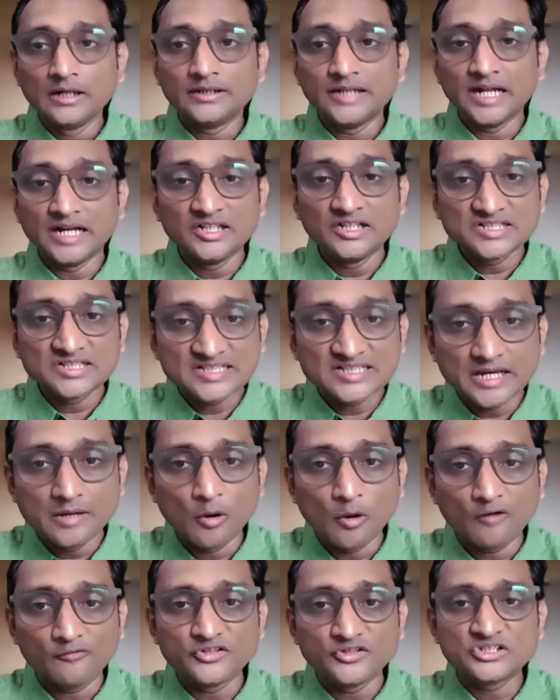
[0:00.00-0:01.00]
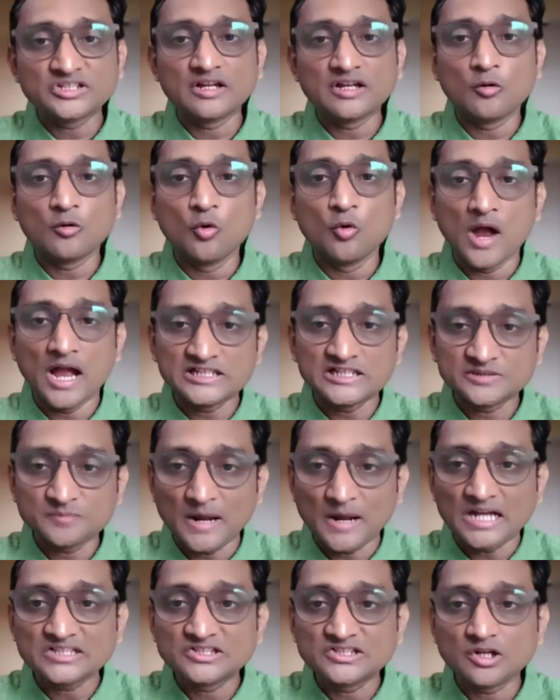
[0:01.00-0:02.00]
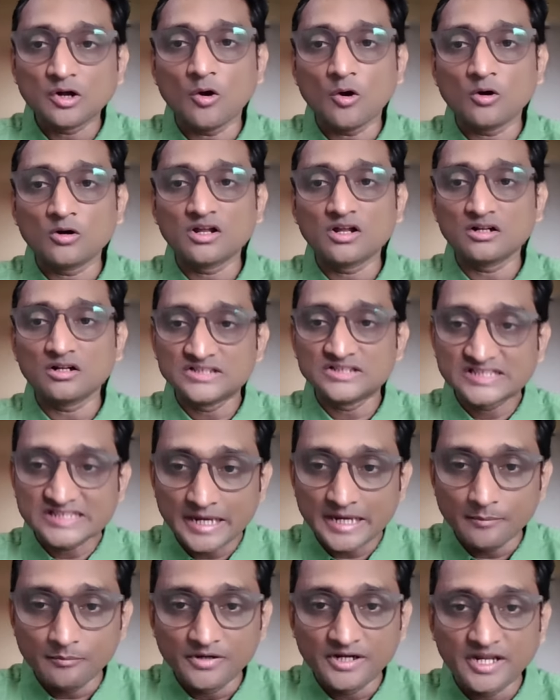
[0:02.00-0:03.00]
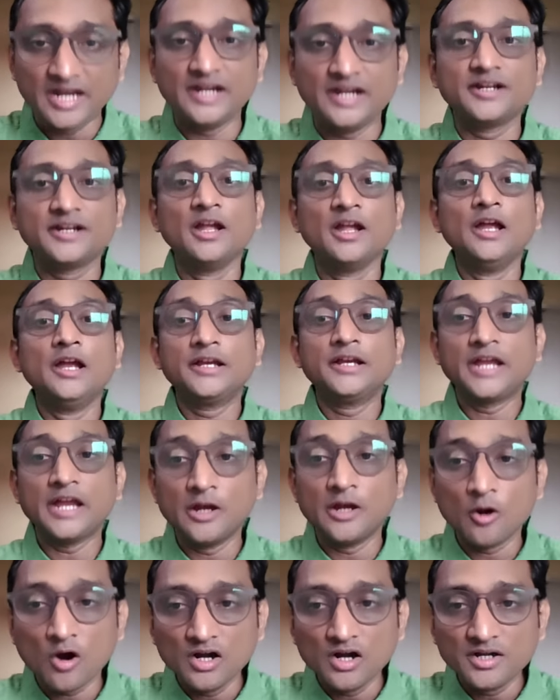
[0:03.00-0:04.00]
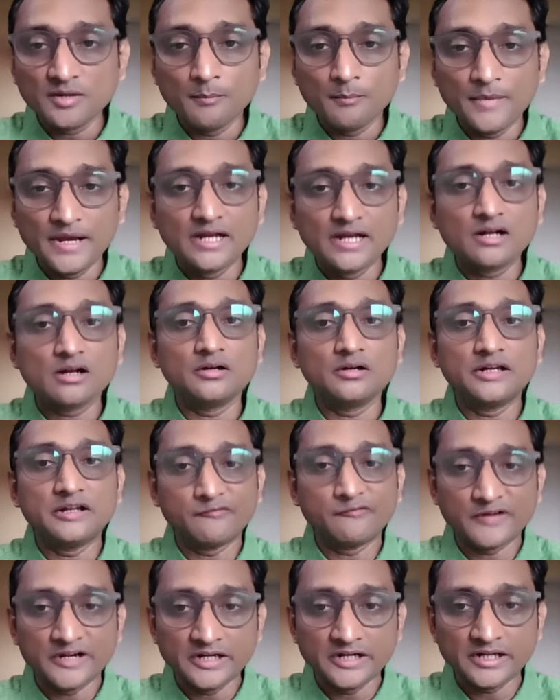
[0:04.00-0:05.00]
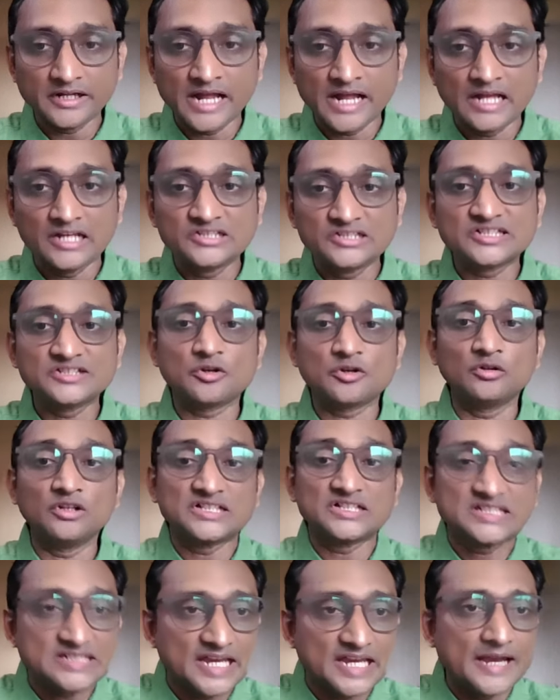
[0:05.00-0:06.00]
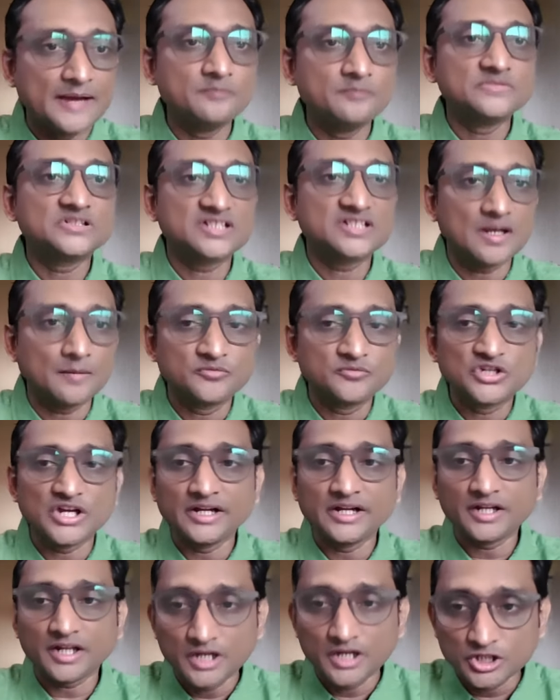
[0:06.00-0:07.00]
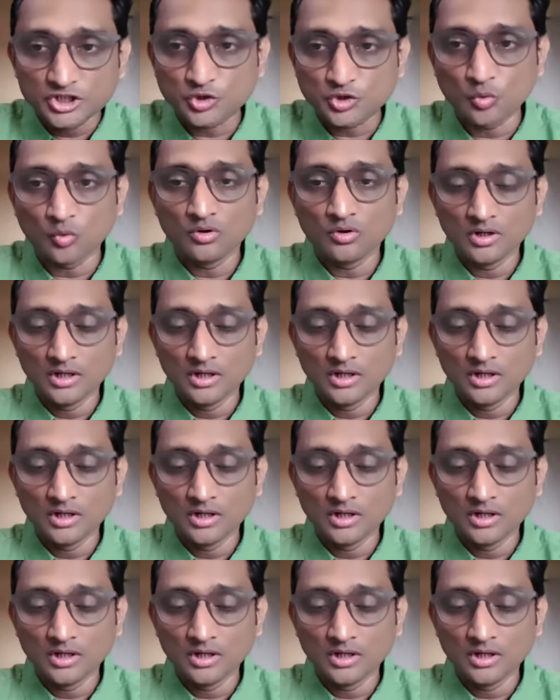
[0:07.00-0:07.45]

that the same officer who has passed the order on same date cannot make a different analysis on the same subject issue.